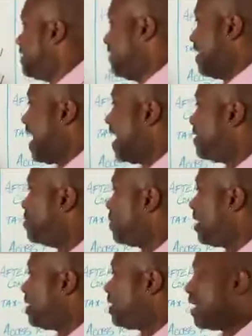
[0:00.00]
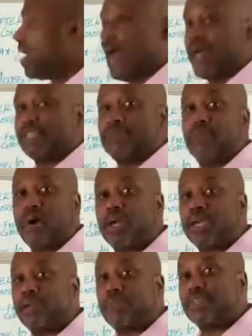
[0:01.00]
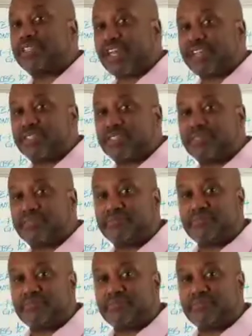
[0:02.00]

The IUL has market protection.